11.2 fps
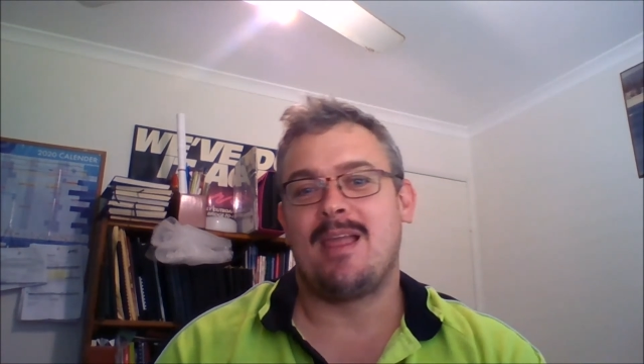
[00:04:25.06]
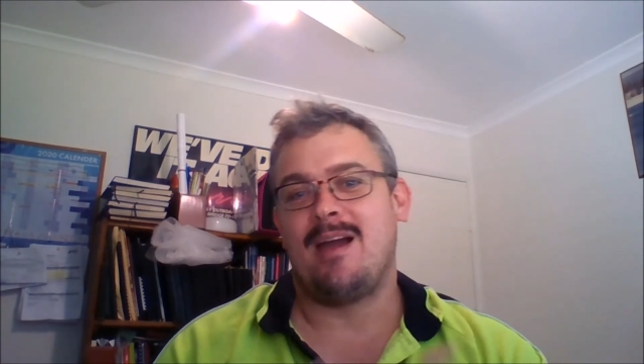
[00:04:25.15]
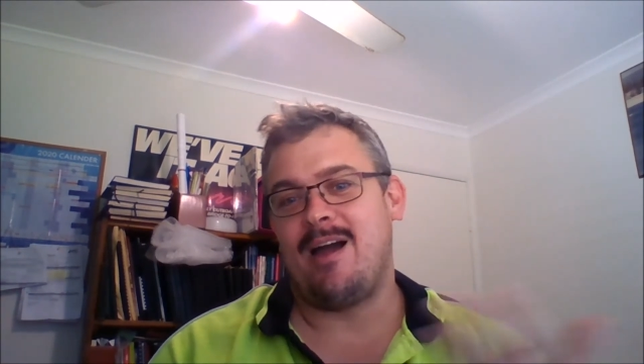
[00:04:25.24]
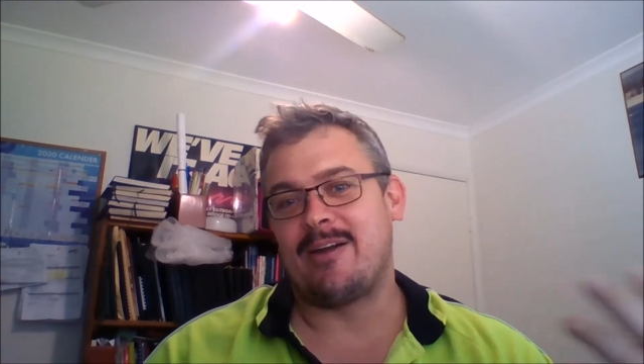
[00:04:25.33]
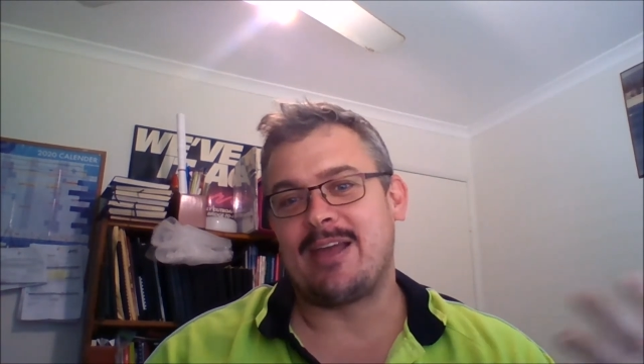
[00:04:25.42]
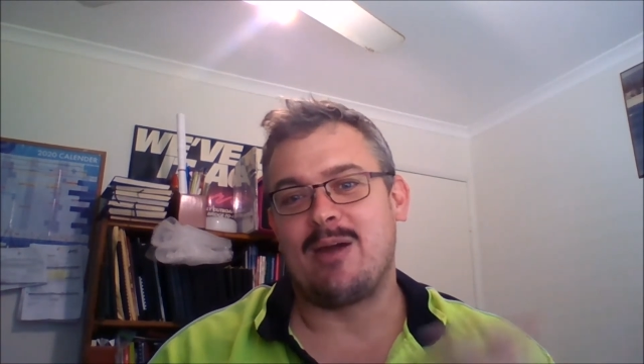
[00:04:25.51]

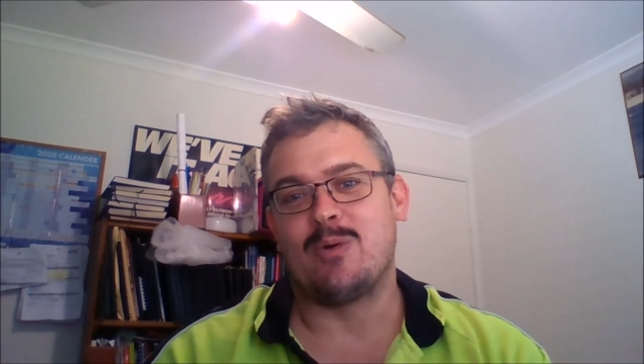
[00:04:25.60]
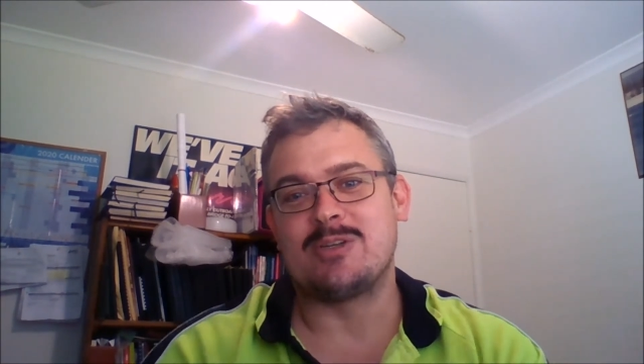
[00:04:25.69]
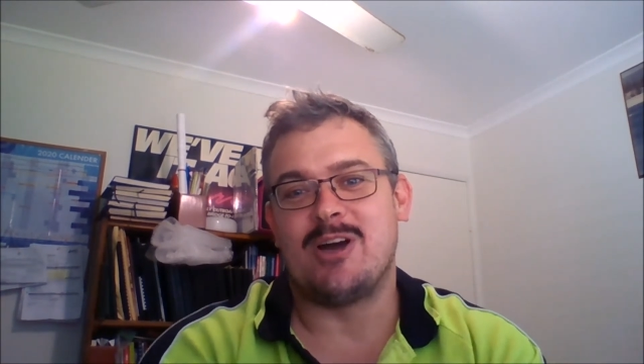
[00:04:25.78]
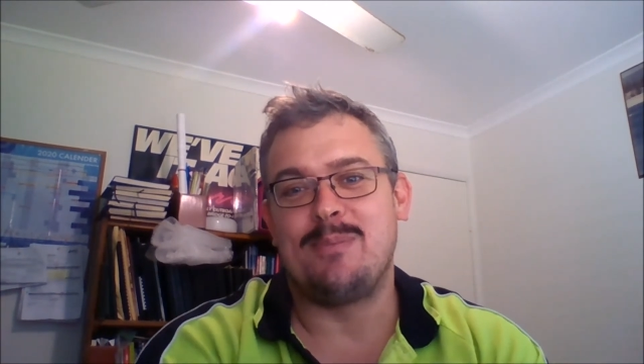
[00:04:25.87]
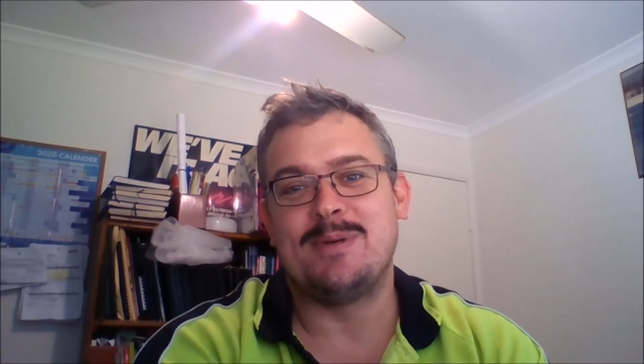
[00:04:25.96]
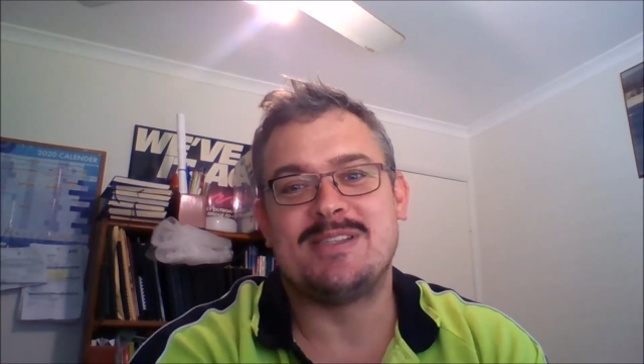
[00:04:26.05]
Okay, what
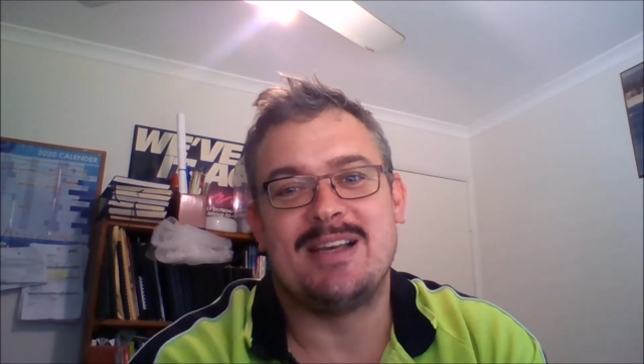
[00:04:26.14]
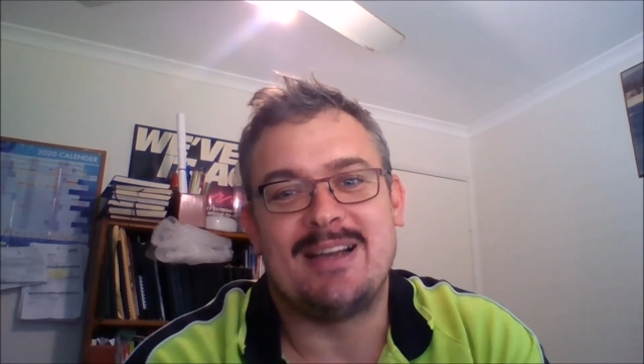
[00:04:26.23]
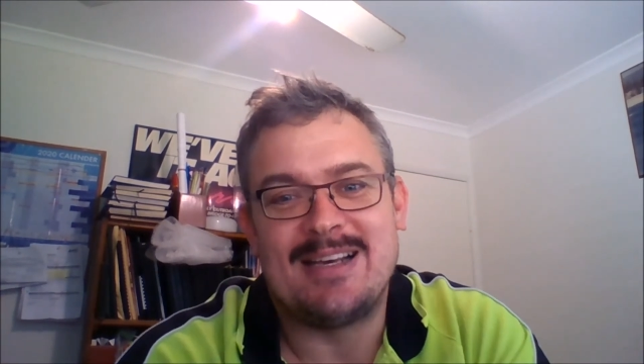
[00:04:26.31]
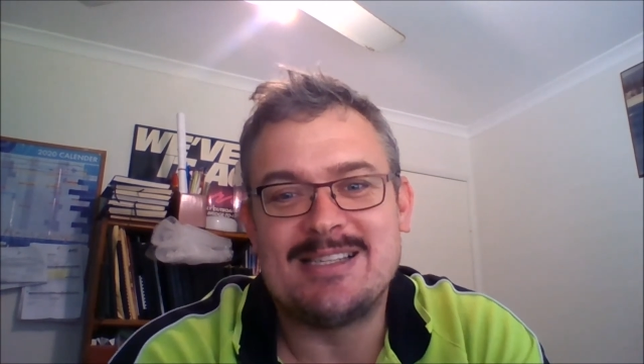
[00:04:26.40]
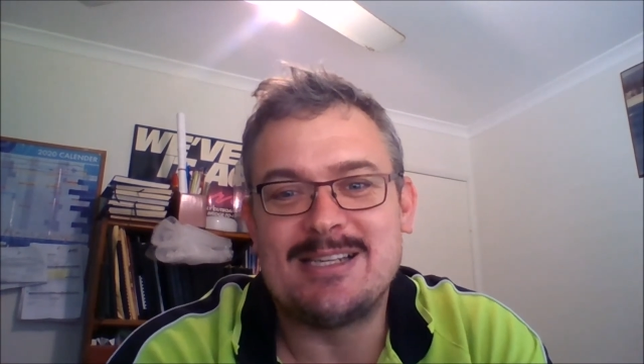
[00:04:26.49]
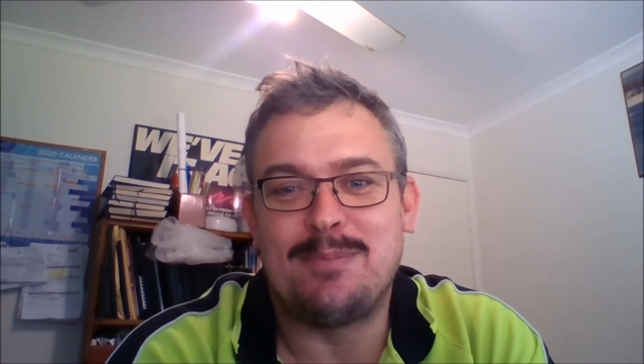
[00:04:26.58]
type of
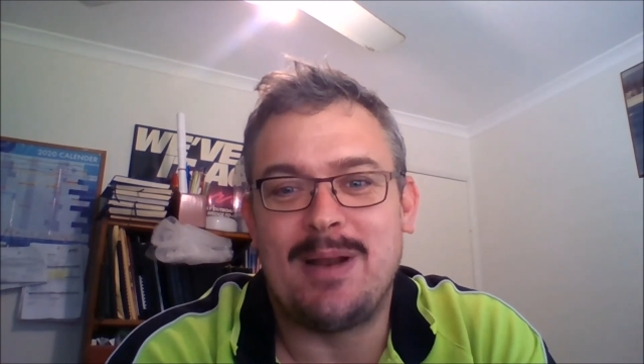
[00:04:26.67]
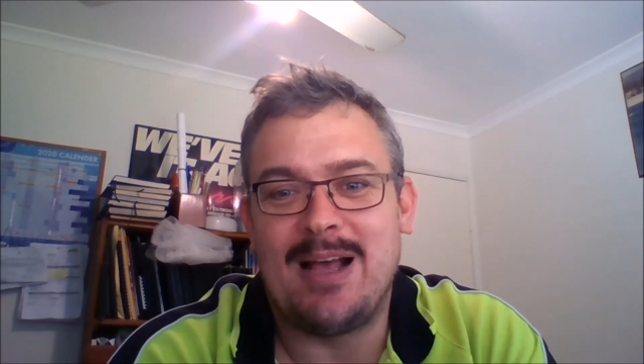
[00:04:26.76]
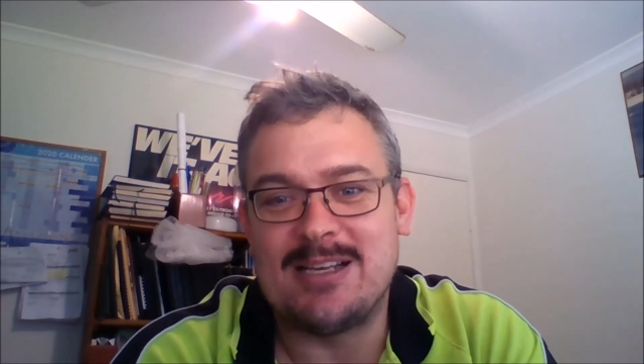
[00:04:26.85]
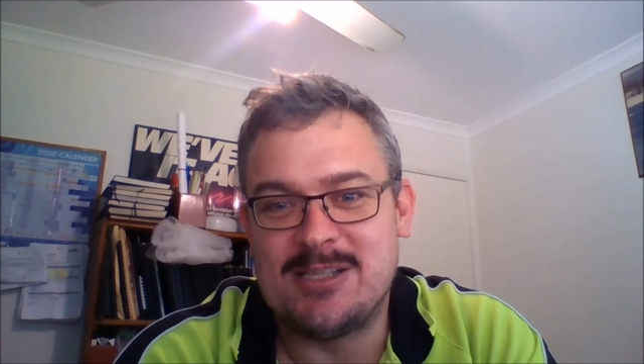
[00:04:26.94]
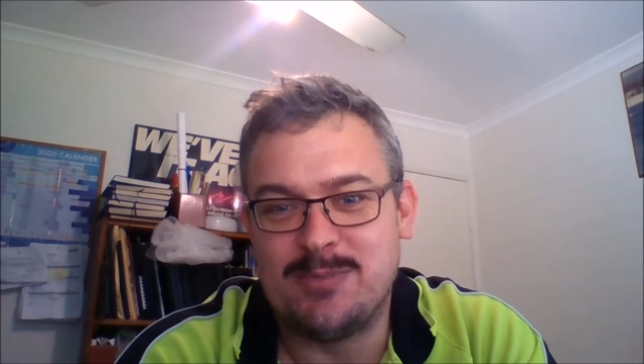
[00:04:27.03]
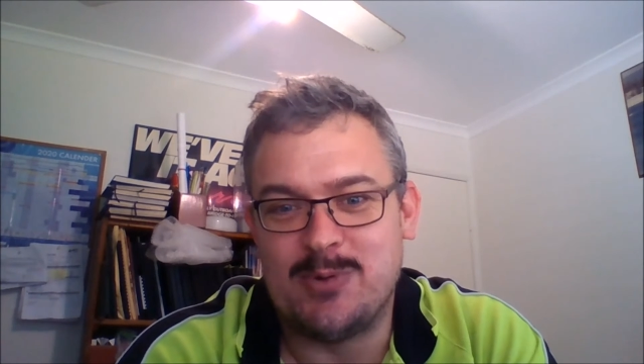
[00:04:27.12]
ceiling? Is it a
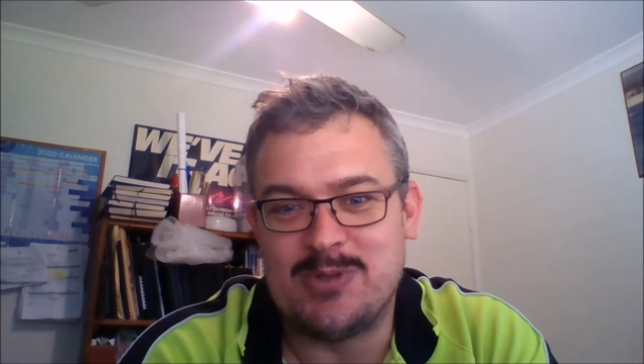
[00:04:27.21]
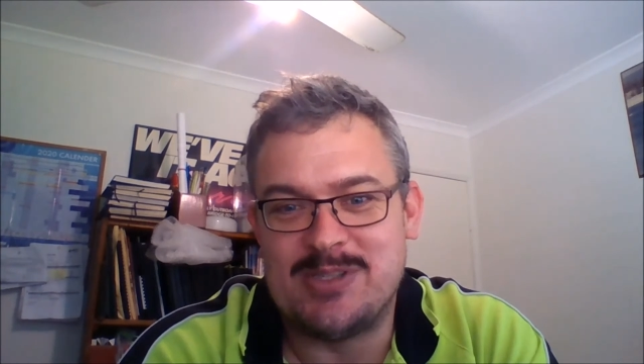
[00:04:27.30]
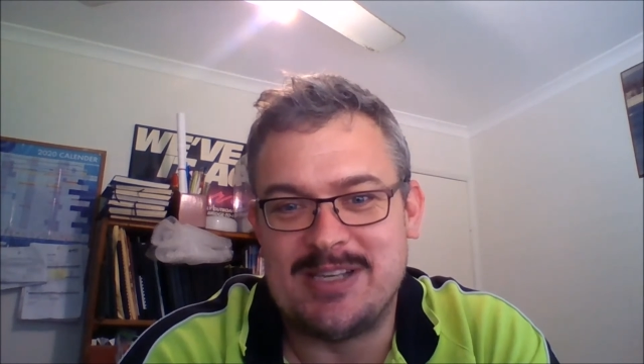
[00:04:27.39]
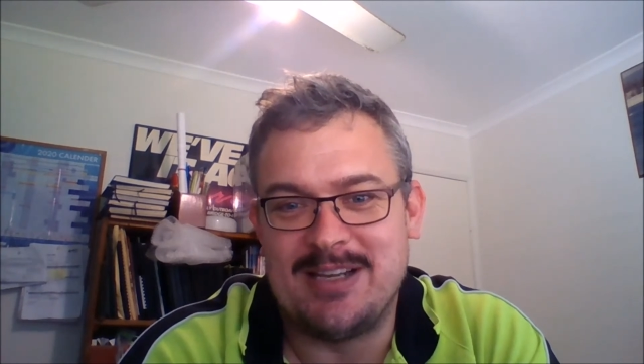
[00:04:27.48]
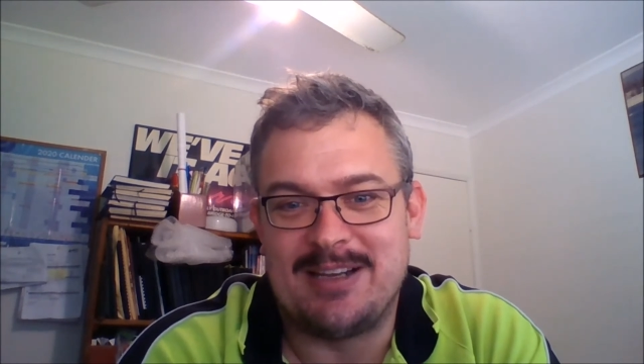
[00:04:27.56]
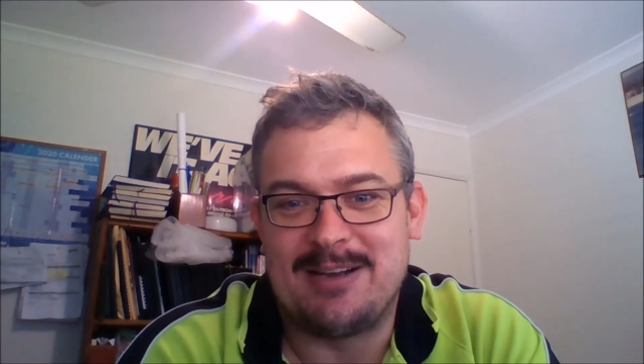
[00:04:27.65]
plasterboard
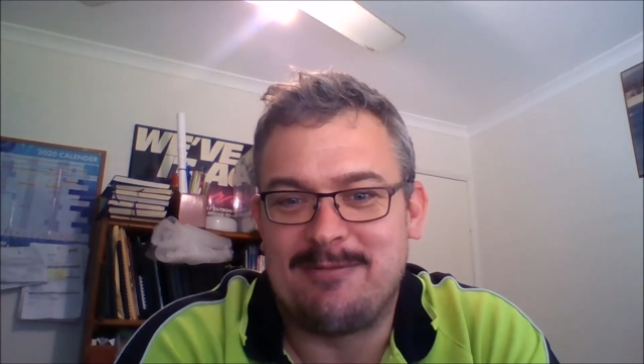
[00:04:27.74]
ceiling,